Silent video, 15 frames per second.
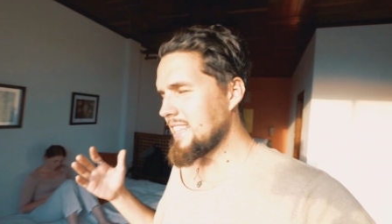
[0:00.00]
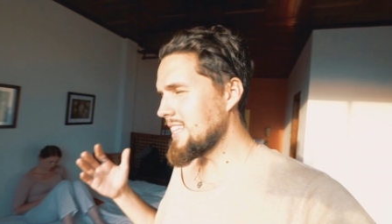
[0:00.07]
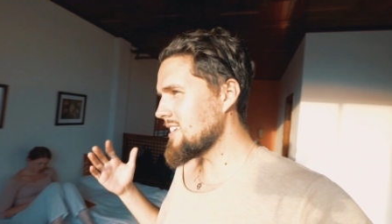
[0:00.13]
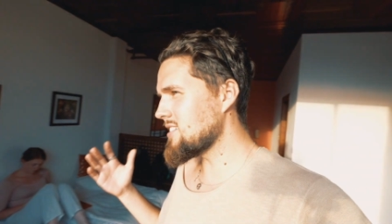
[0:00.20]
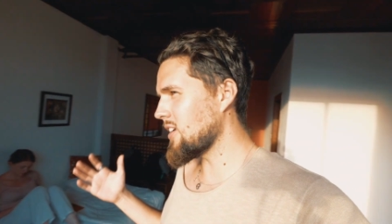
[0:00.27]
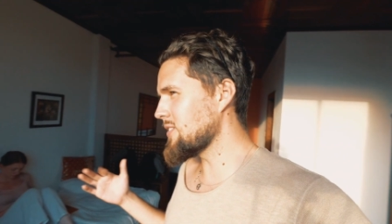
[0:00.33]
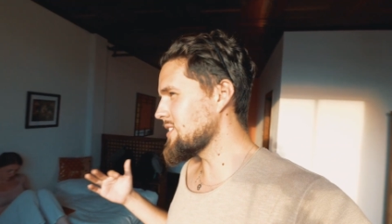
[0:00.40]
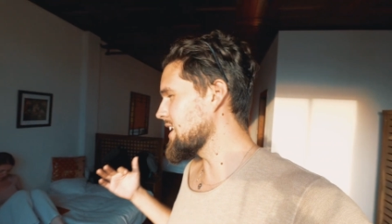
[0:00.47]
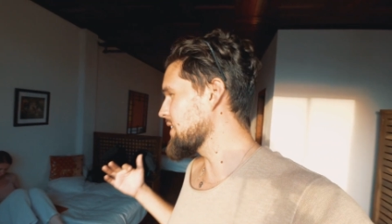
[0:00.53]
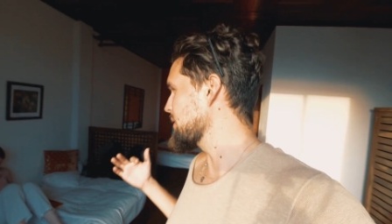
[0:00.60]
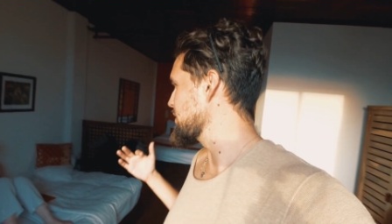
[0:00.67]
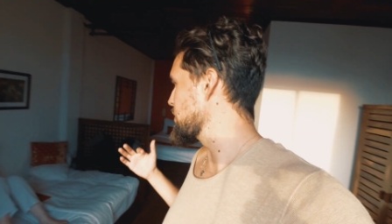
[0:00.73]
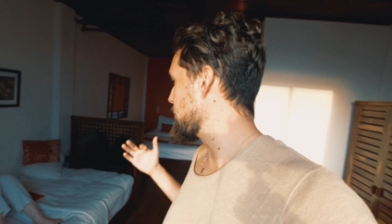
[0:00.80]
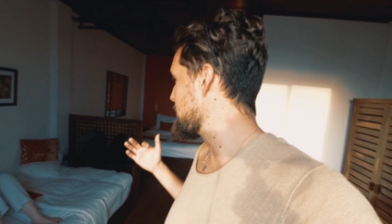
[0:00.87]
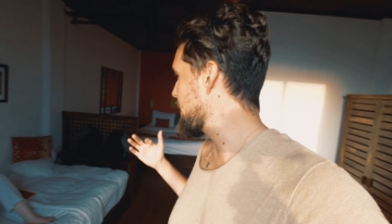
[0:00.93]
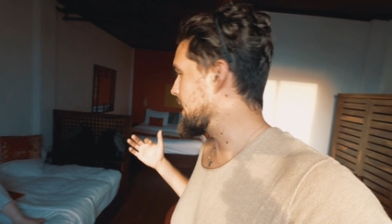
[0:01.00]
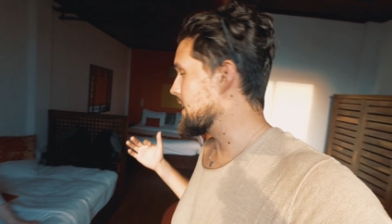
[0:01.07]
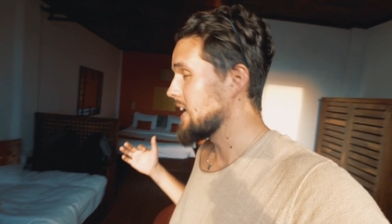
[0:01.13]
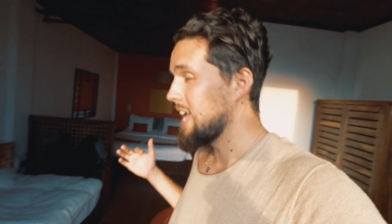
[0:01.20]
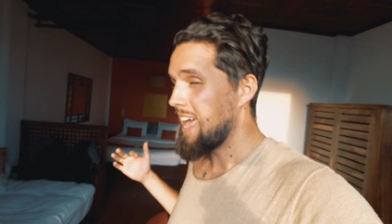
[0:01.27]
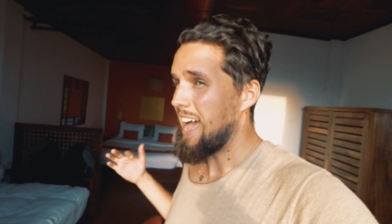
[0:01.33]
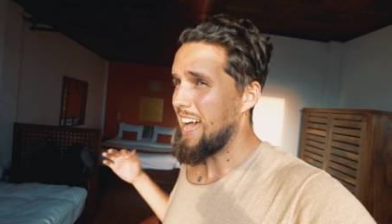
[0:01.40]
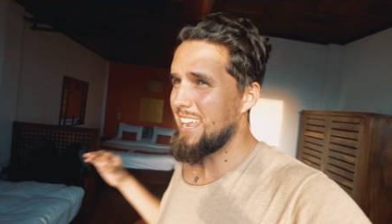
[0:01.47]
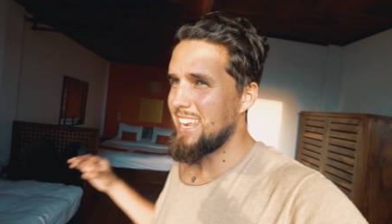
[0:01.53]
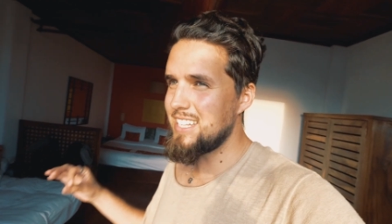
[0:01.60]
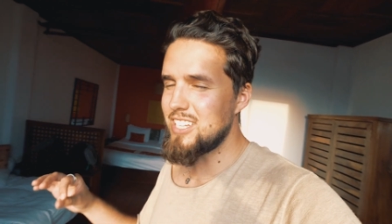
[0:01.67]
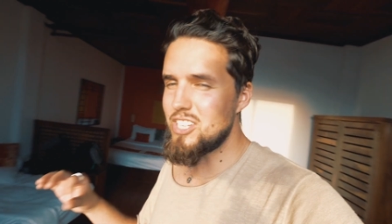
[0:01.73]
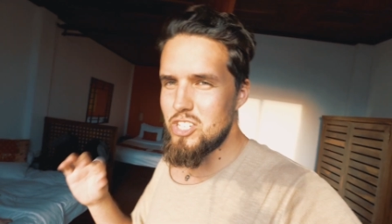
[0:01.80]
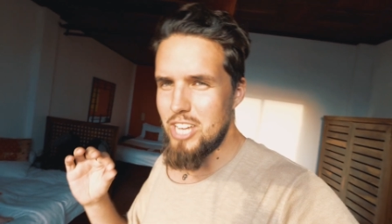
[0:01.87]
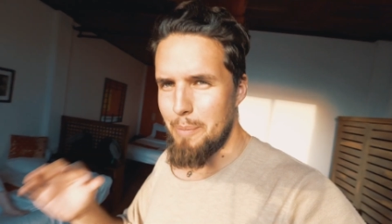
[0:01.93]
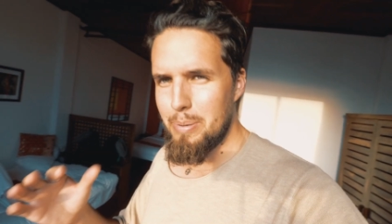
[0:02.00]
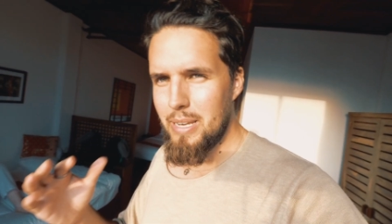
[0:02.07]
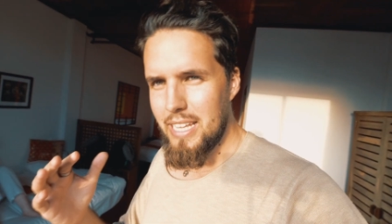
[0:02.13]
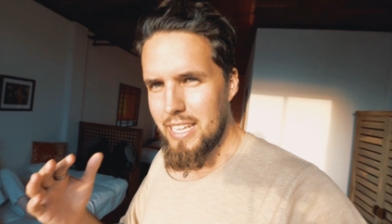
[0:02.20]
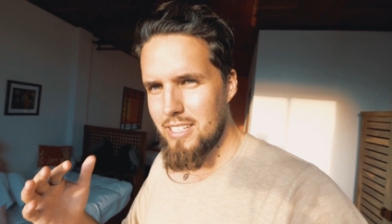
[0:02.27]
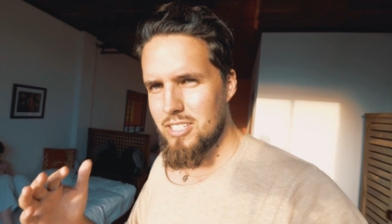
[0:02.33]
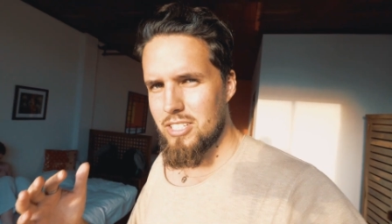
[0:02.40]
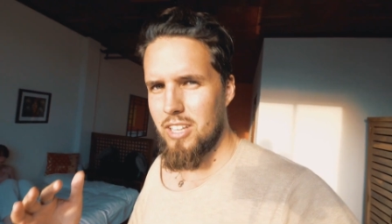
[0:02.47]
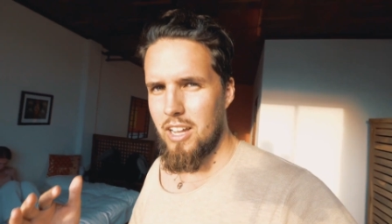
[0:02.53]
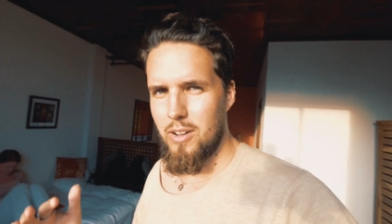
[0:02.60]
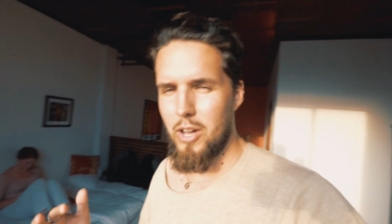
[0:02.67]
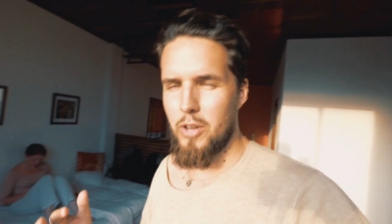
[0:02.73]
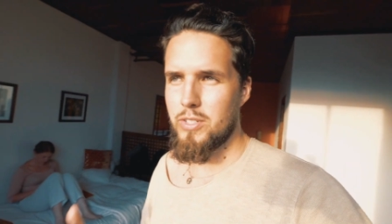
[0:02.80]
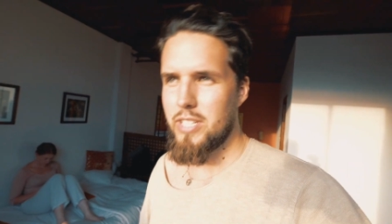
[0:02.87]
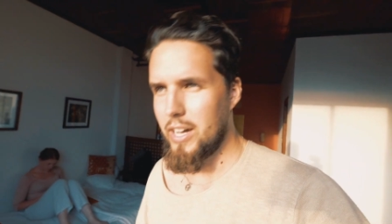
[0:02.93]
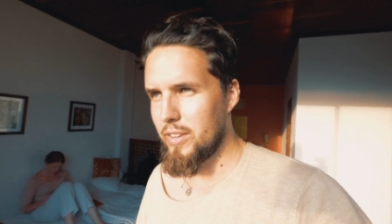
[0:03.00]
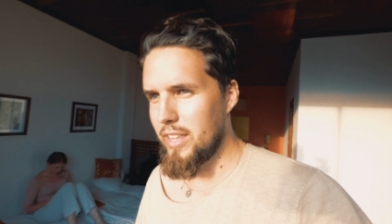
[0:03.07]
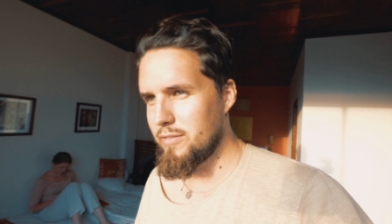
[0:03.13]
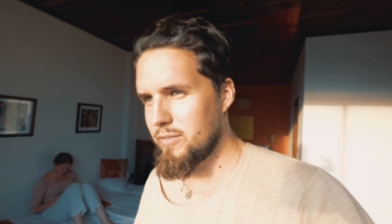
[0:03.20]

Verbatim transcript: in this hotel in Phnom Penh. And it's a Japanese style hotel.